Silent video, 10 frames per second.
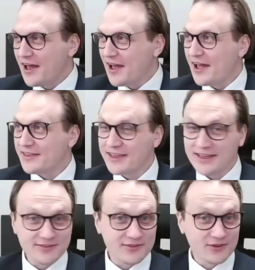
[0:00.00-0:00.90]

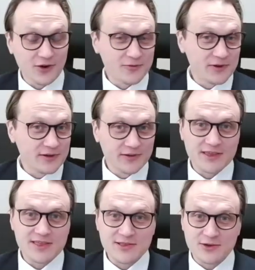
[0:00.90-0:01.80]
that often
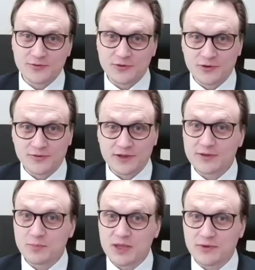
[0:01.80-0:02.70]
creates a lot of
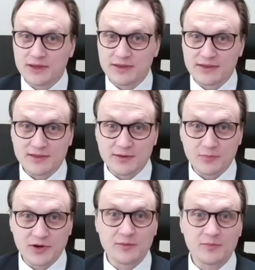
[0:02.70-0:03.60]
conflict between
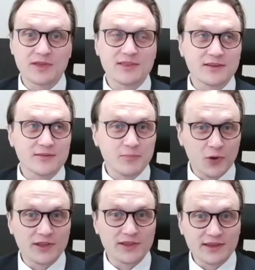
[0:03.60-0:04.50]
these departments and
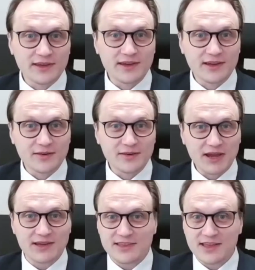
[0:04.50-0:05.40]
politicking
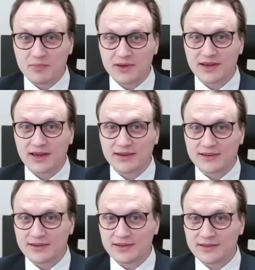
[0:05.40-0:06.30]
and backstabbing
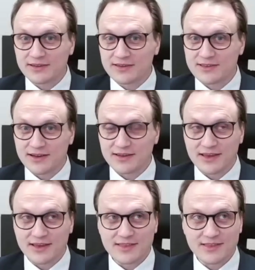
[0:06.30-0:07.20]
and things
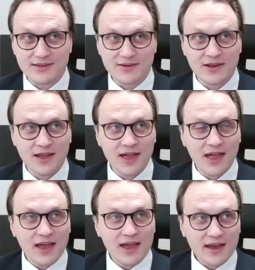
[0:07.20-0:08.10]
like that. So
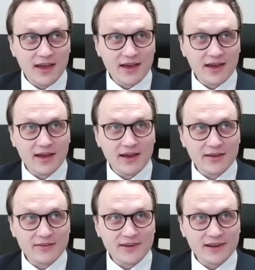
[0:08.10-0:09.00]

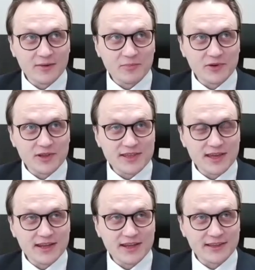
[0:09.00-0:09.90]
really
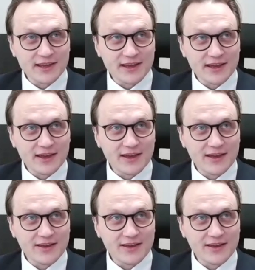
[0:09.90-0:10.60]
appreciating the